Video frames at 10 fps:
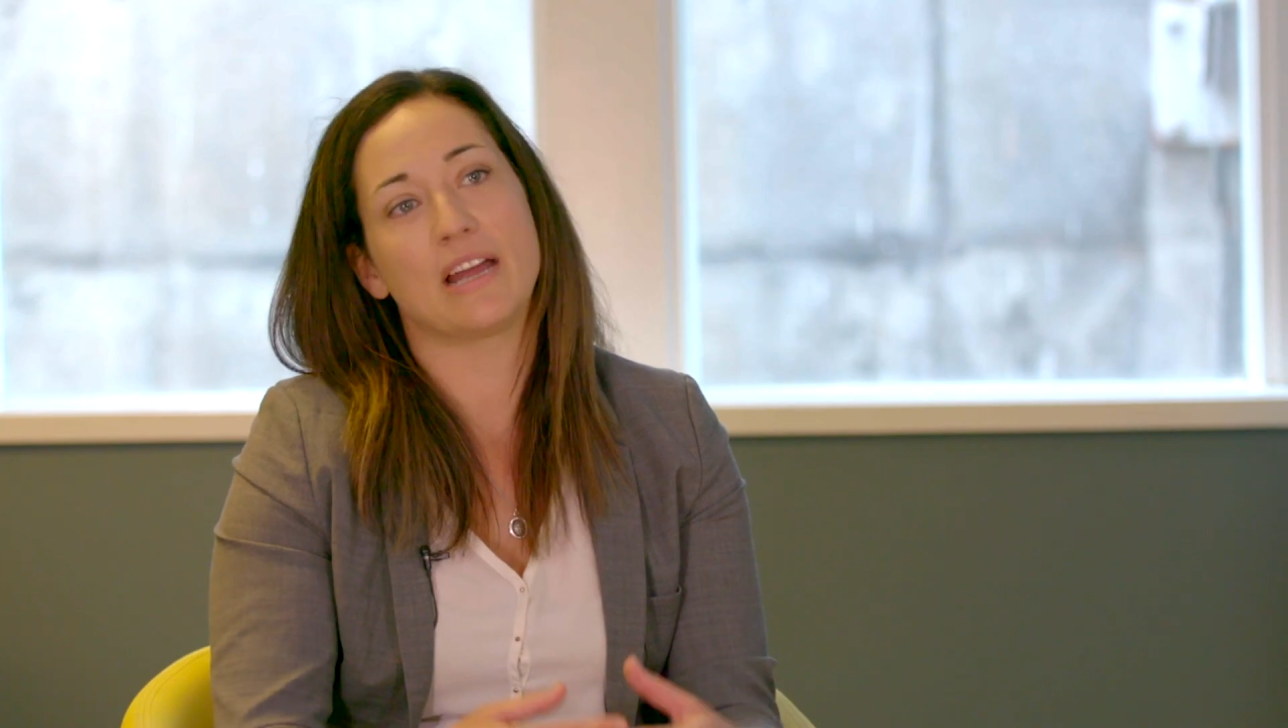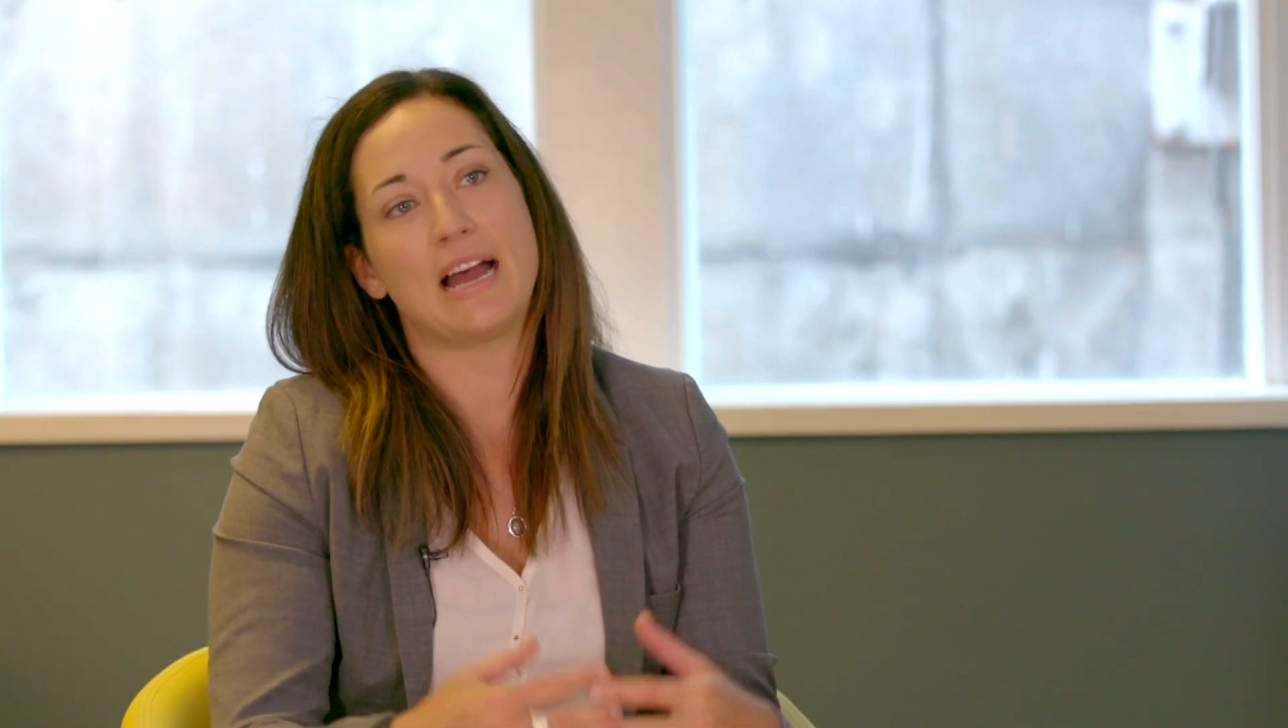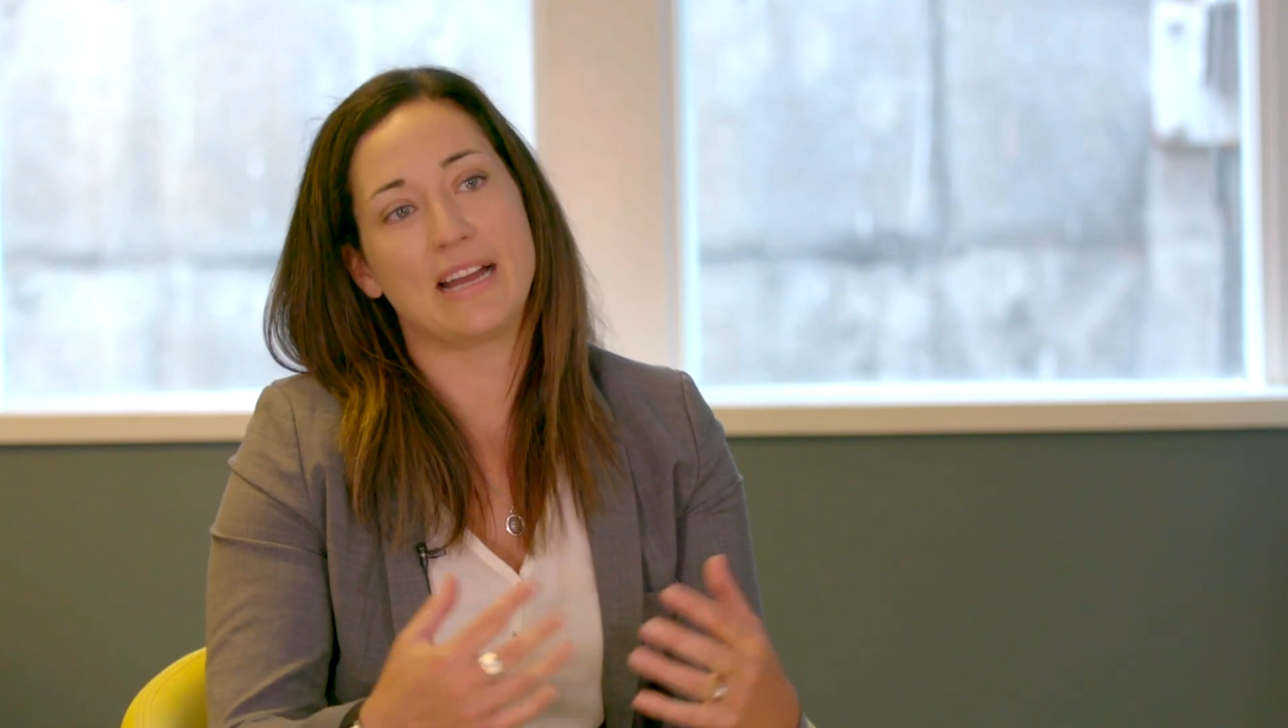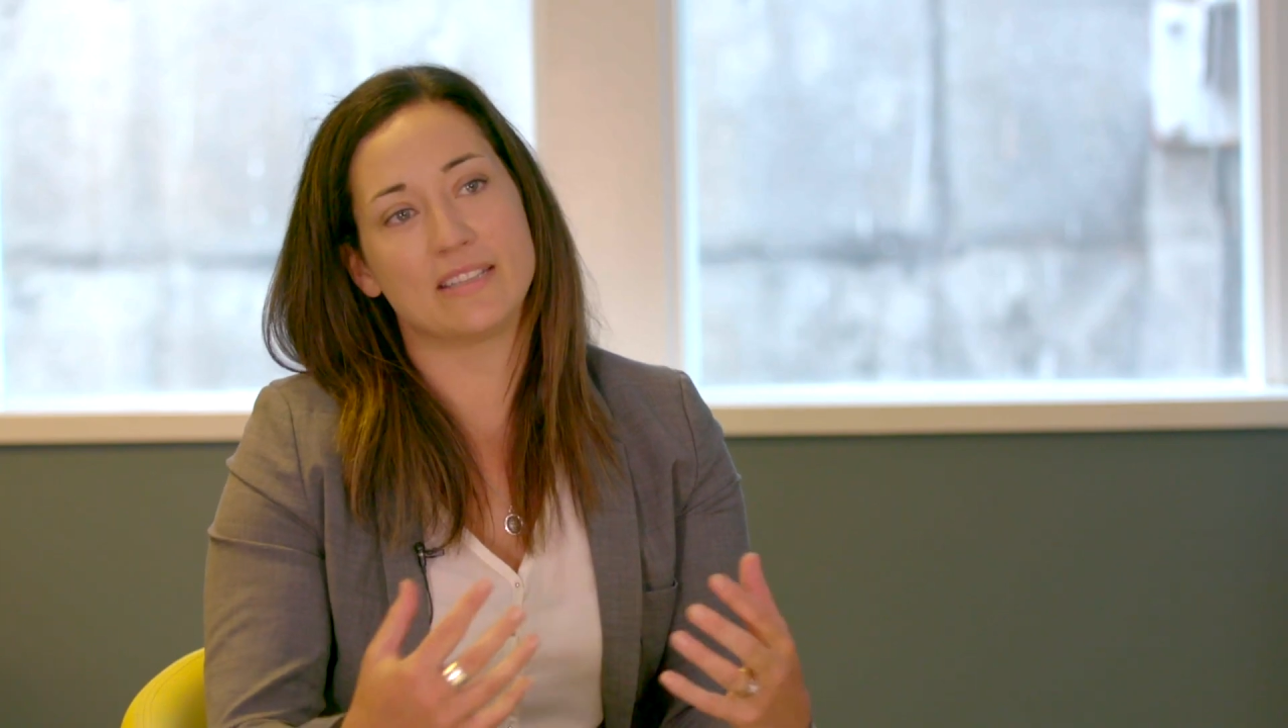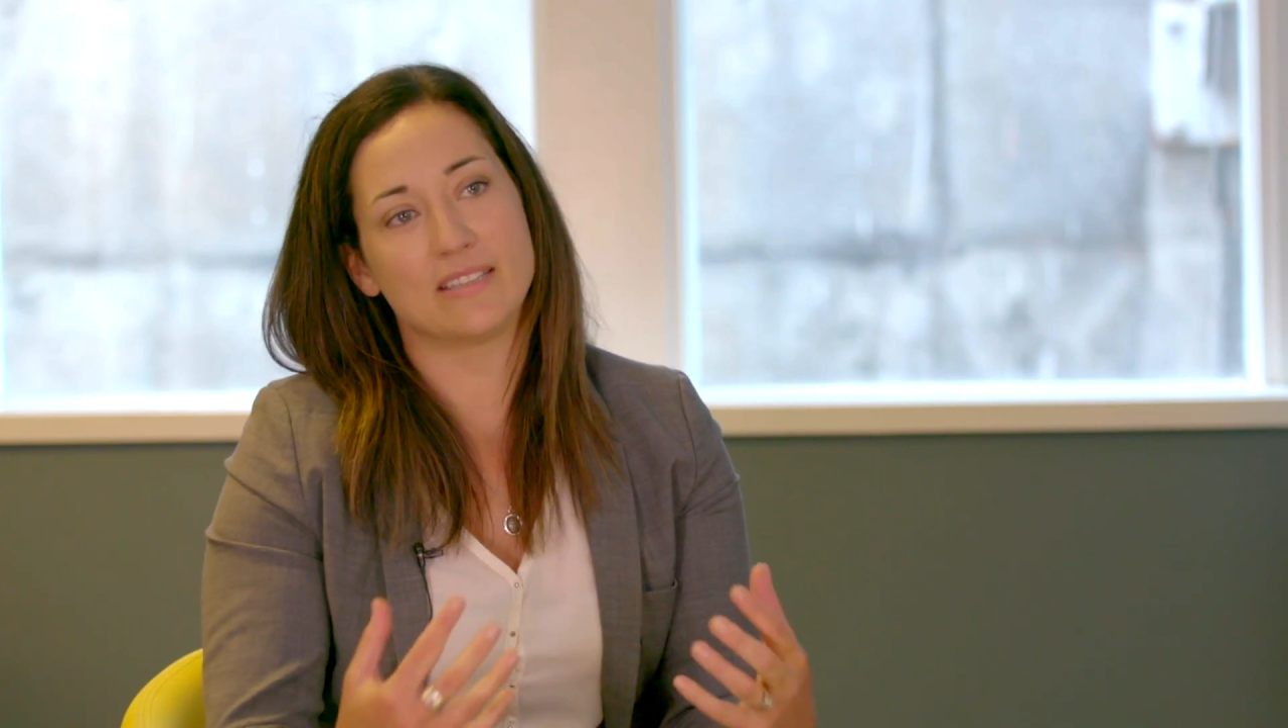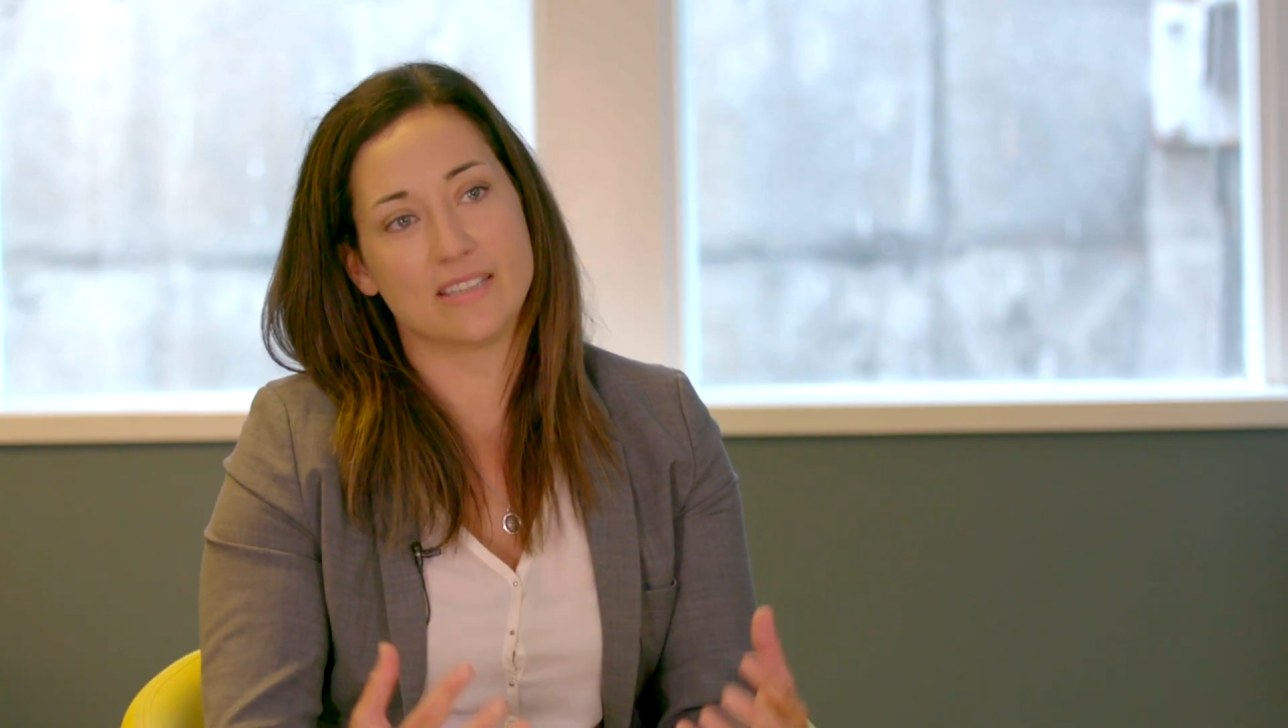to add